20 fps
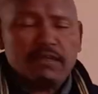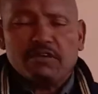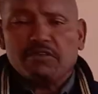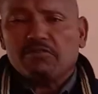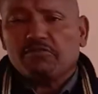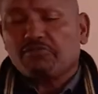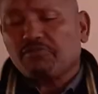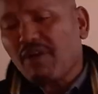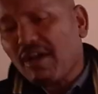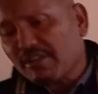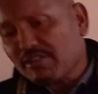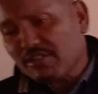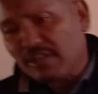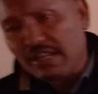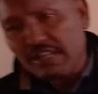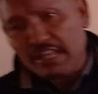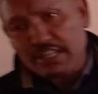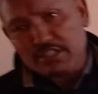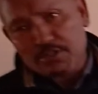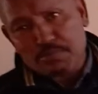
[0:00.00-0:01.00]

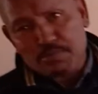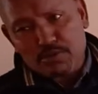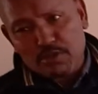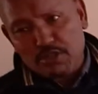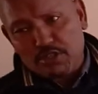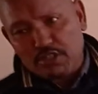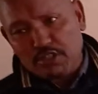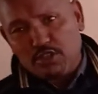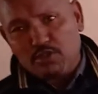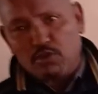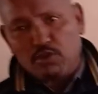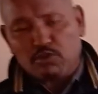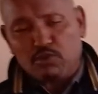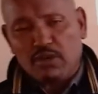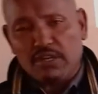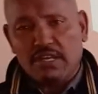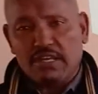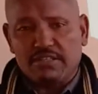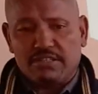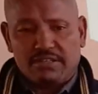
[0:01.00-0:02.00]
Facial expression is also
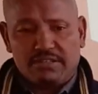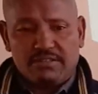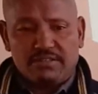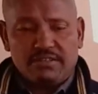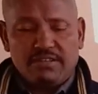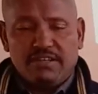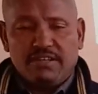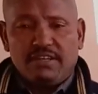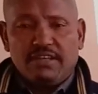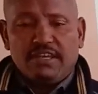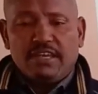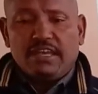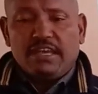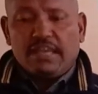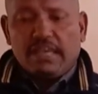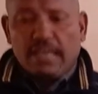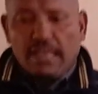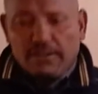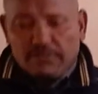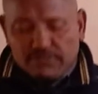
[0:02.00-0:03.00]
another.
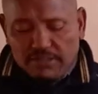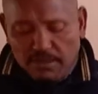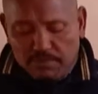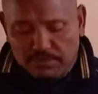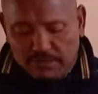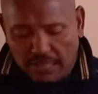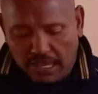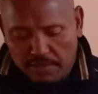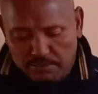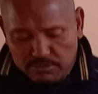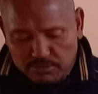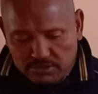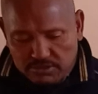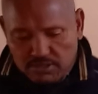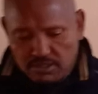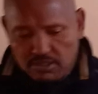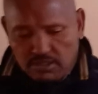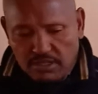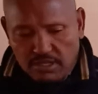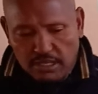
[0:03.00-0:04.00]
If
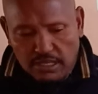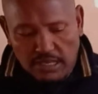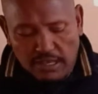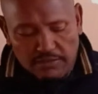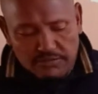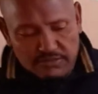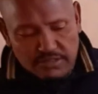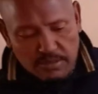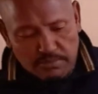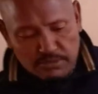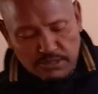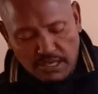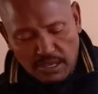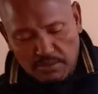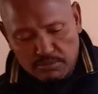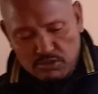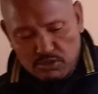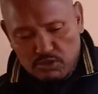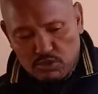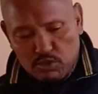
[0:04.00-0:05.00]

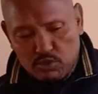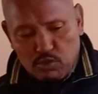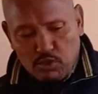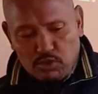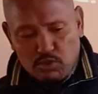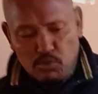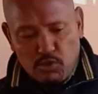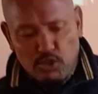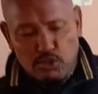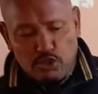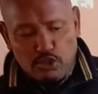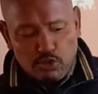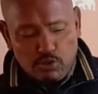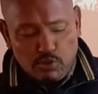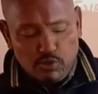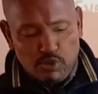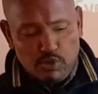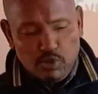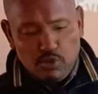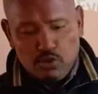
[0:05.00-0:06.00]
sometimes do not want
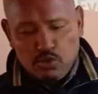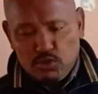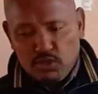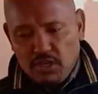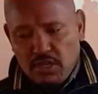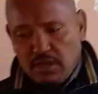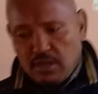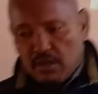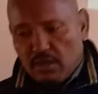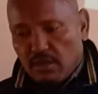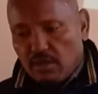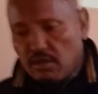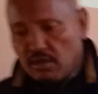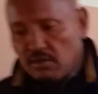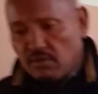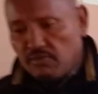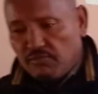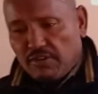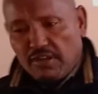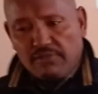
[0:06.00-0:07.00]
to use
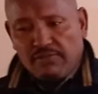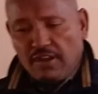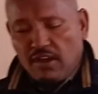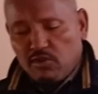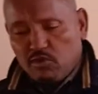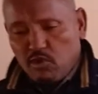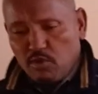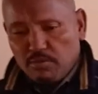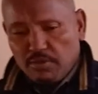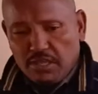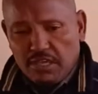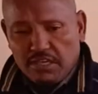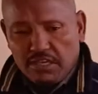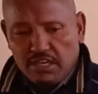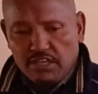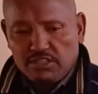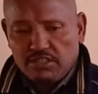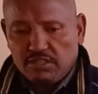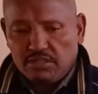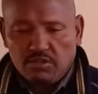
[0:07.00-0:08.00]
verbal
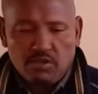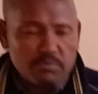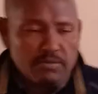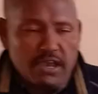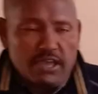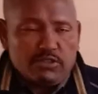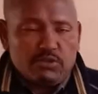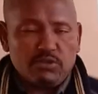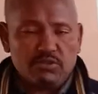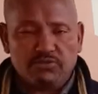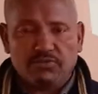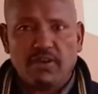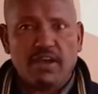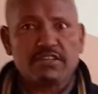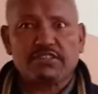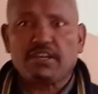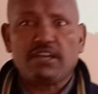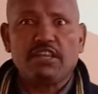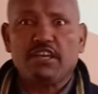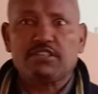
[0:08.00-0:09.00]
communication, you might use
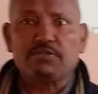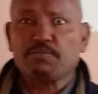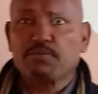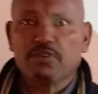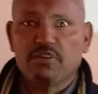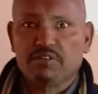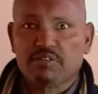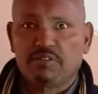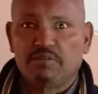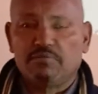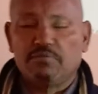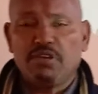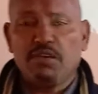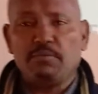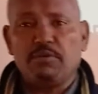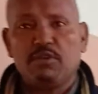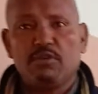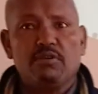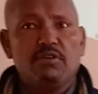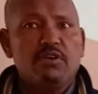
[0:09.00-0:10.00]
facial expression,
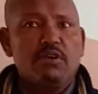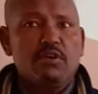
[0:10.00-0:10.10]
maybe